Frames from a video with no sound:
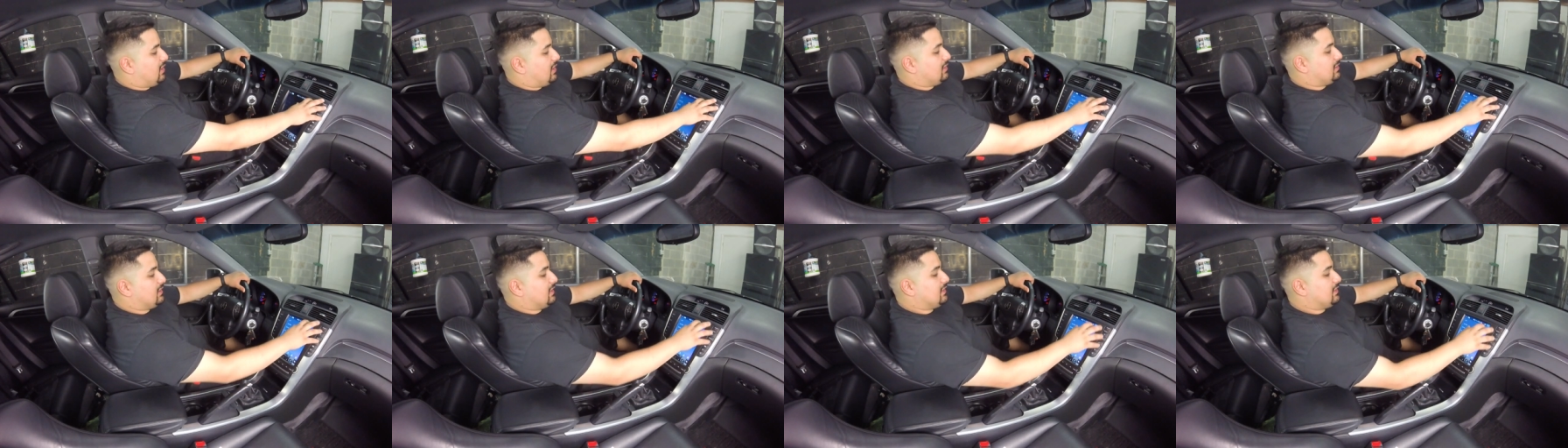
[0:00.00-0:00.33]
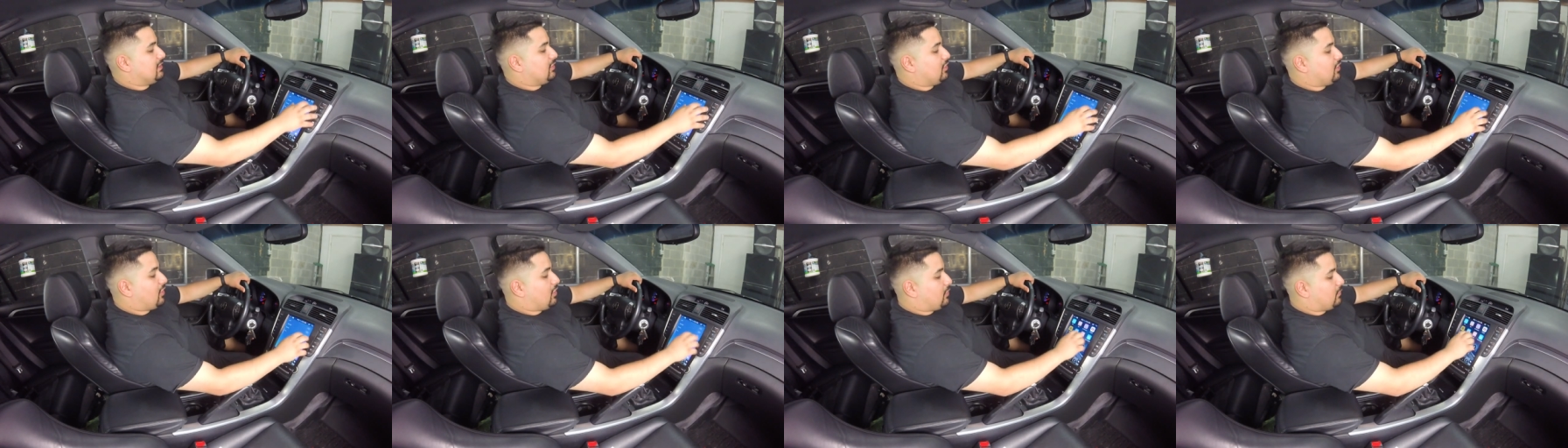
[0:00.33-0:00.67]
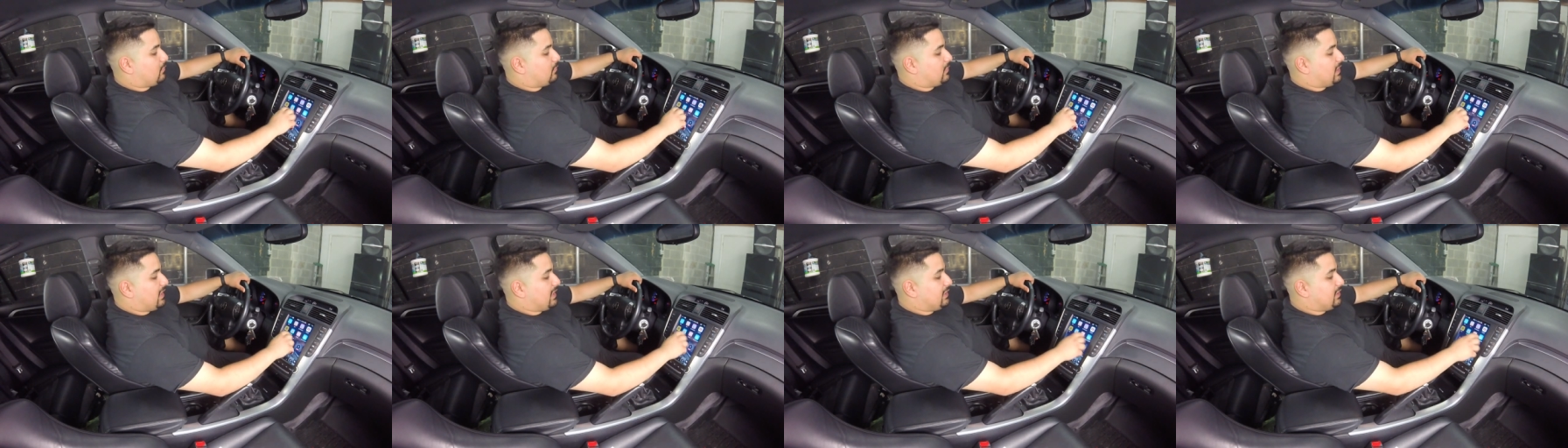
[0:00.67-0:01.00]
And then there are
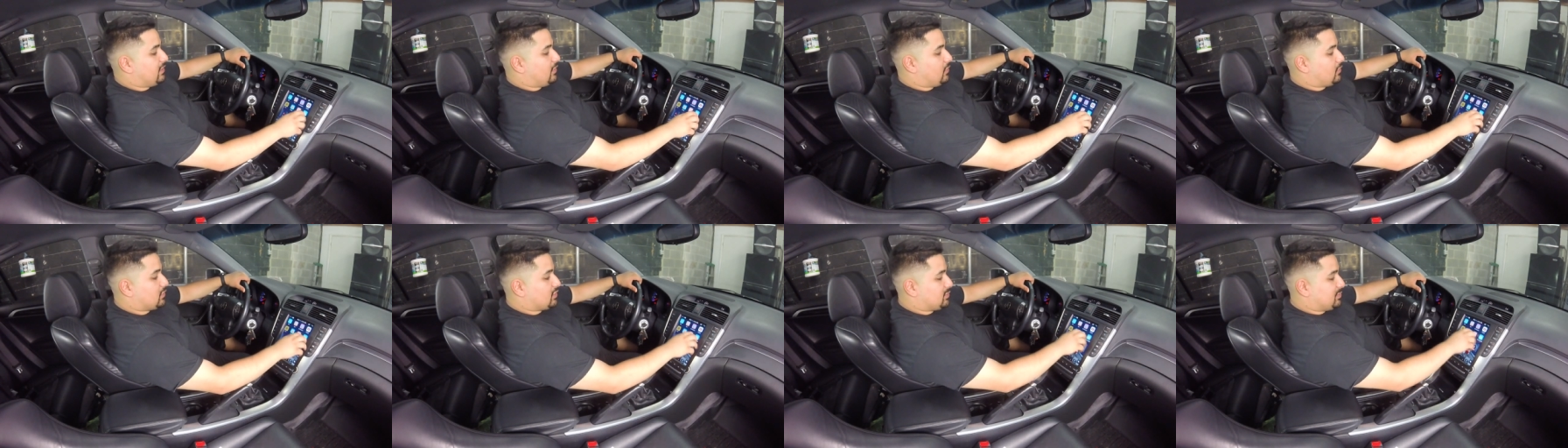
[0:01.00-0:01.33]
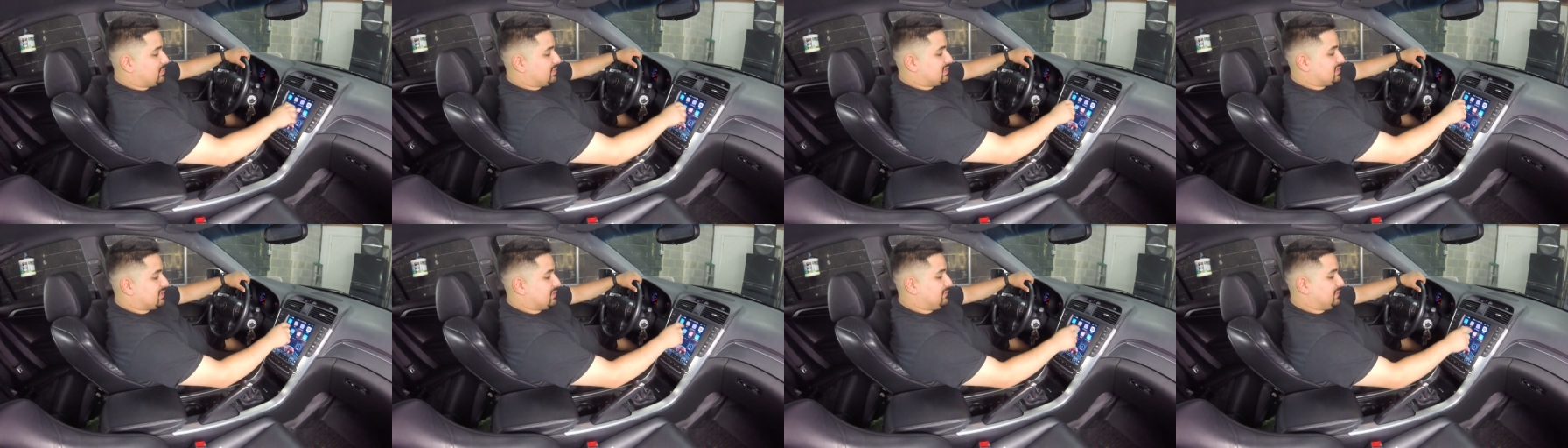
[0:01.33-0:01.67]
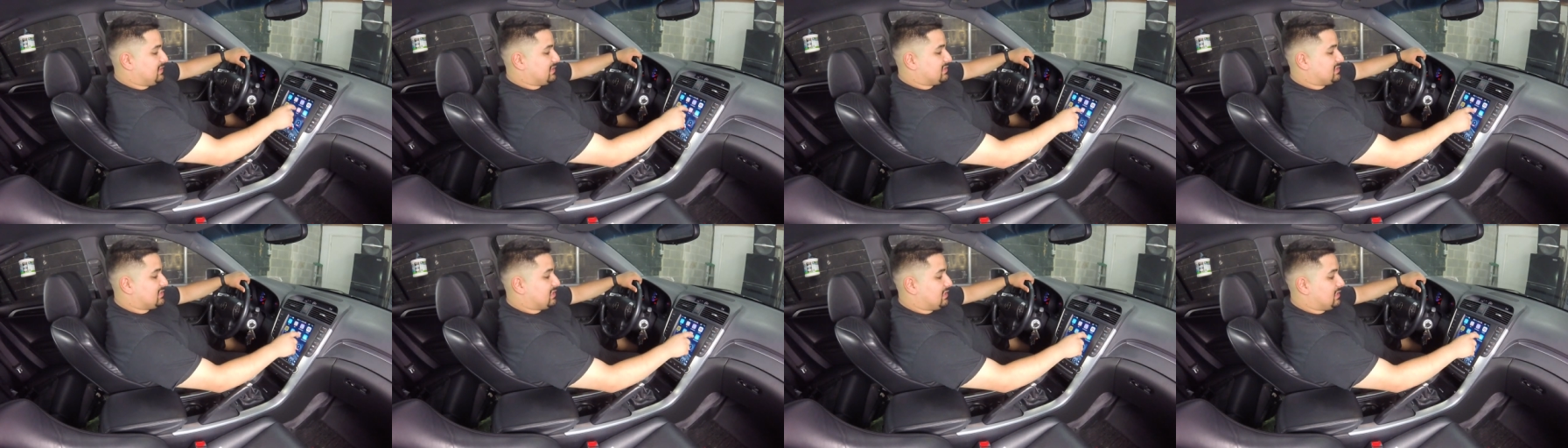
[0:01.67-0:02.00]
radio
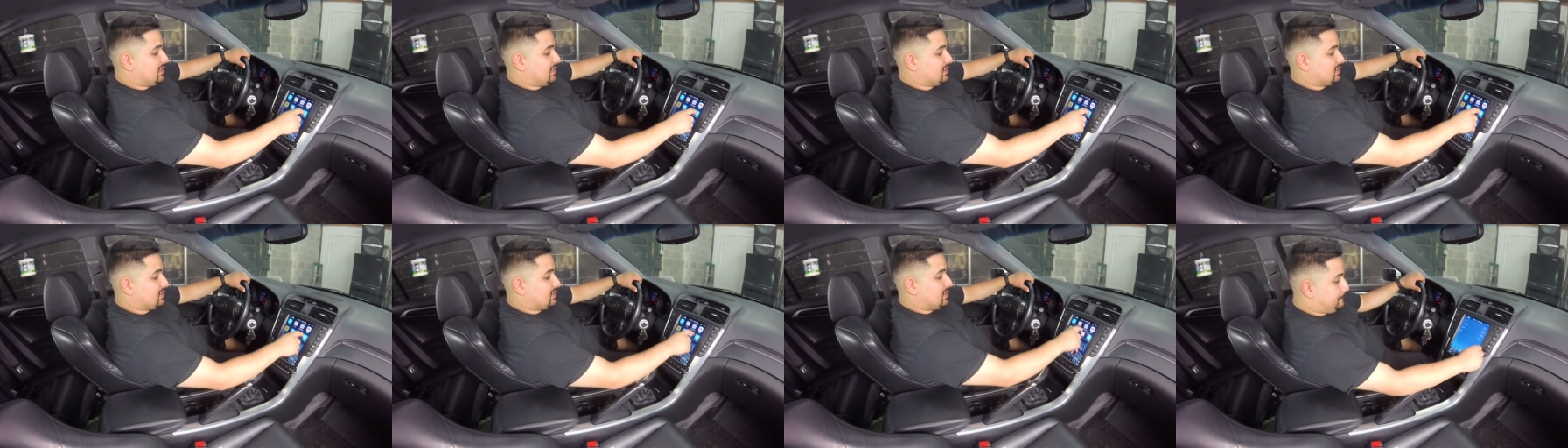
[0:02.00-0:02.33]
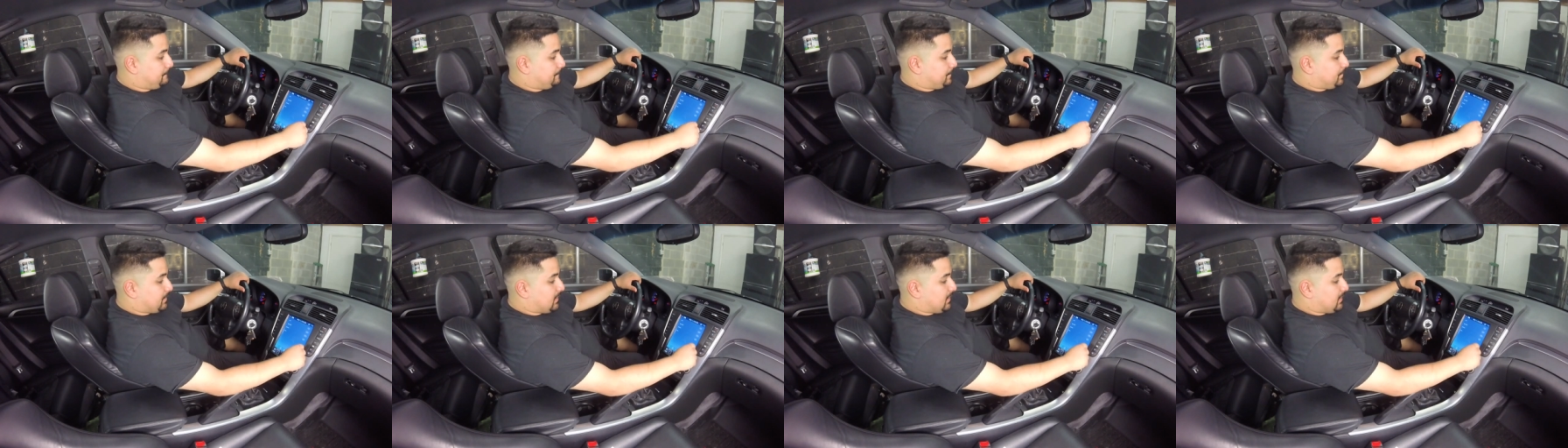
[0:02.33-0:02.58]
specific settings